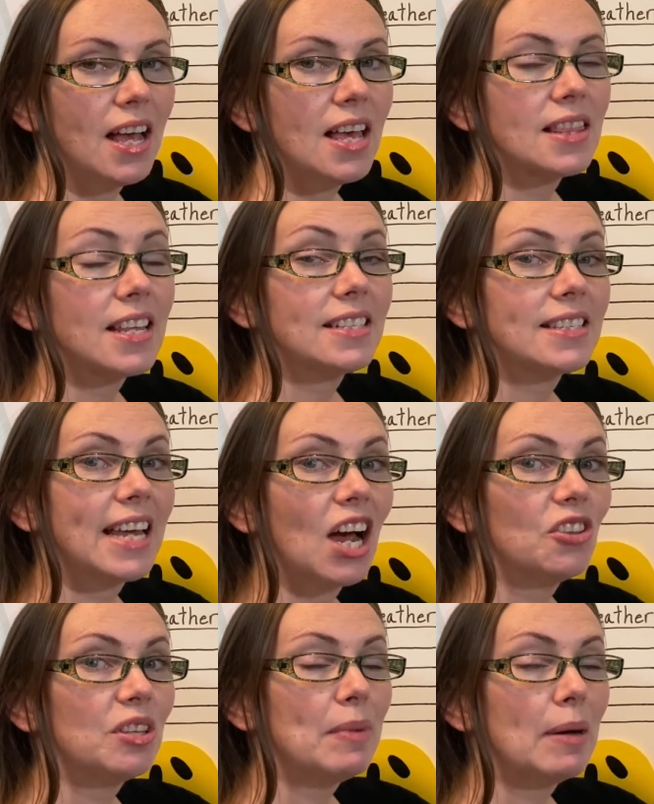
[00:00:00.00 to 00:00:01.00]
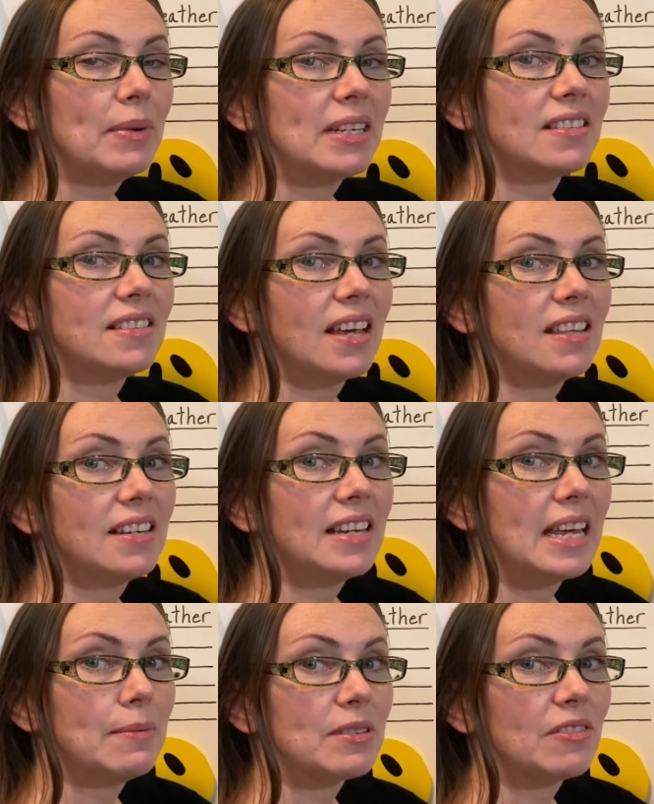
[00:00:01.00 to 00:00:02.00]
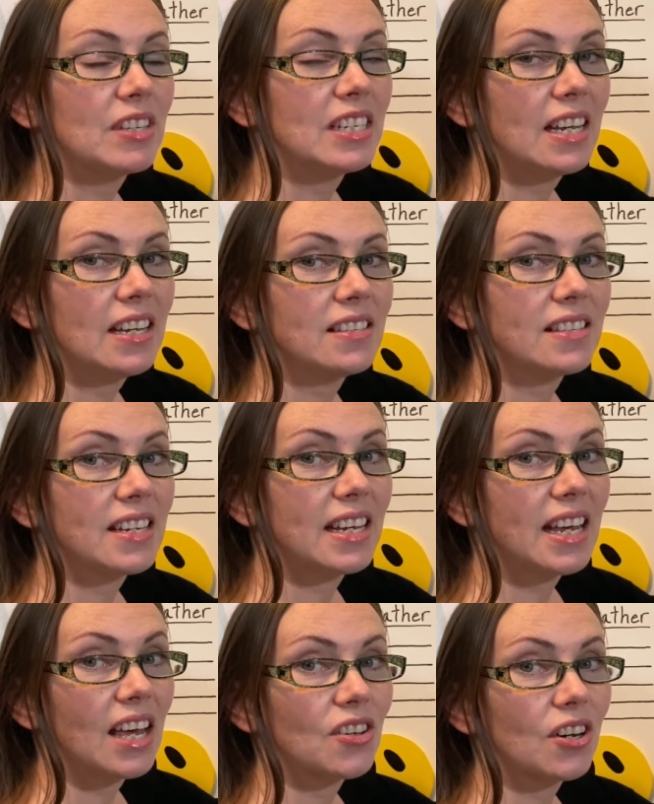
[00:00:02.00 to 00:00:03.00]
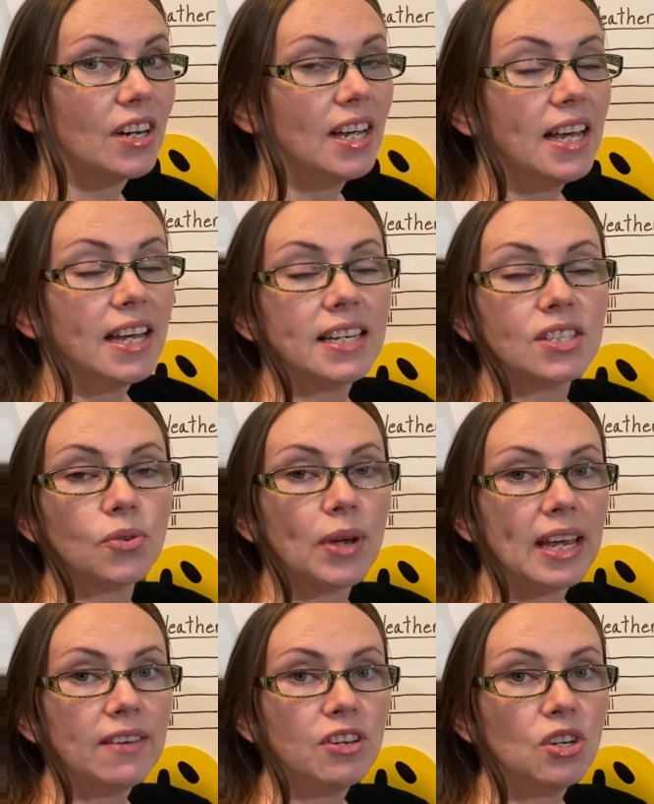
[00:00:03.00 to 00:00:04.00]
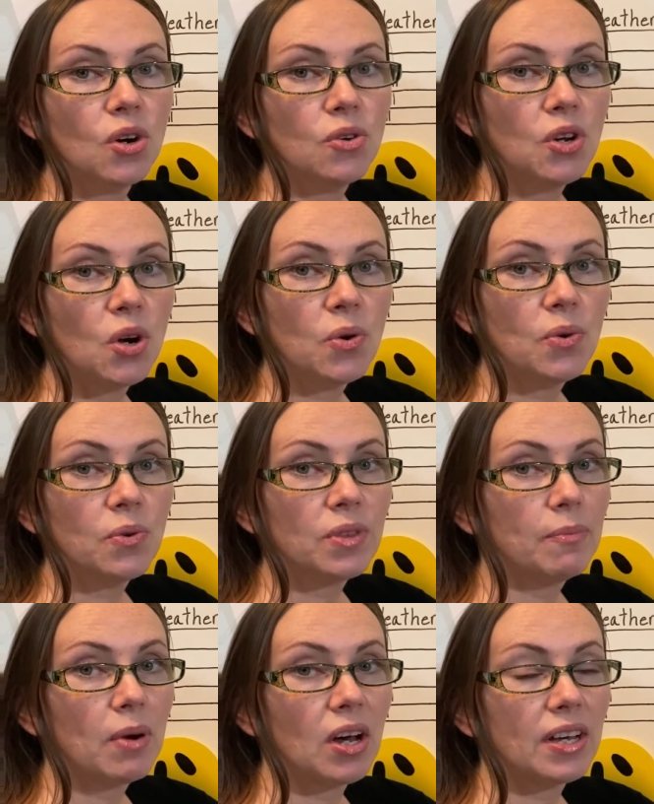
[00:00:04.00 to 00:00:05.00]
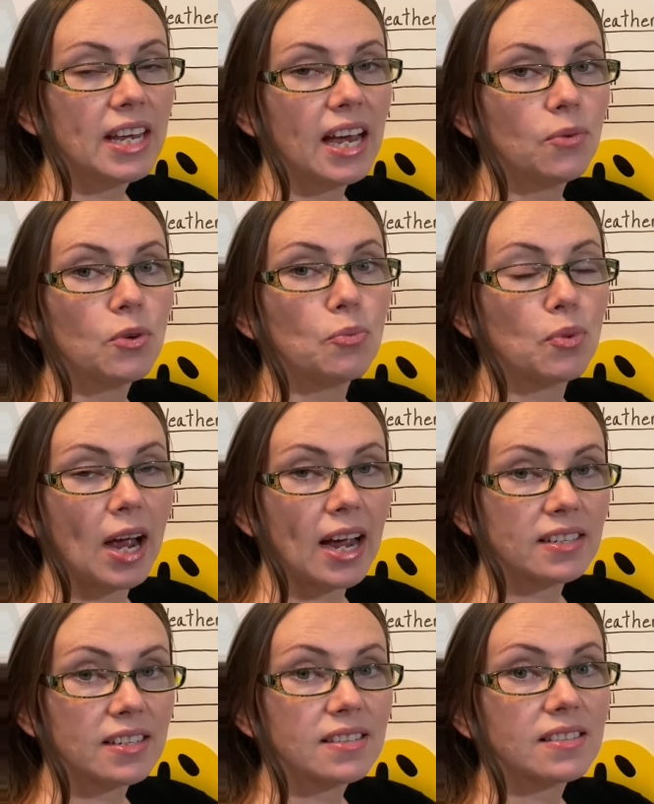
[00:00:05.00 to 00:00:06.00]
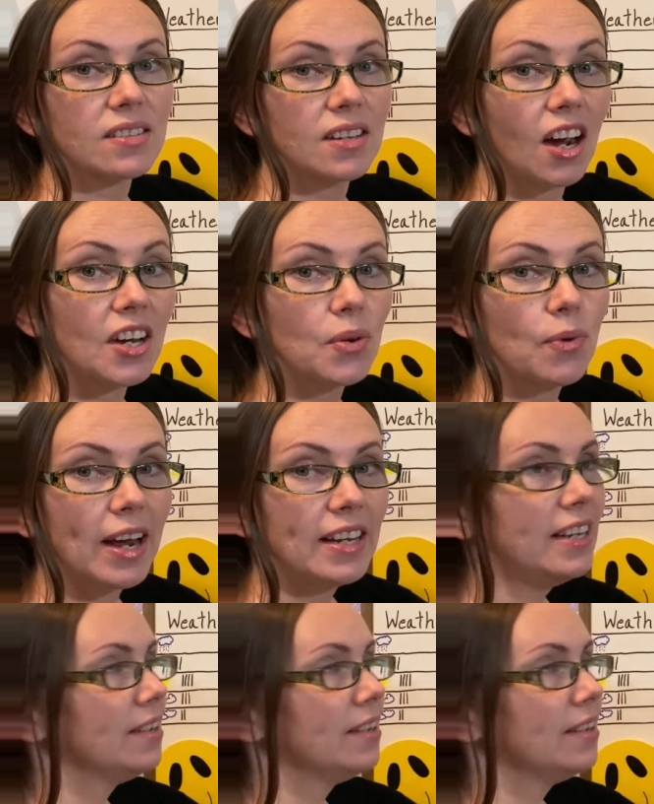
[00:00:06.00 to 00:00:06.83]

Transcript: Let's count them up and say the names of the days together. It's okay if you don't know them all yet. We'll practice. Are you ready?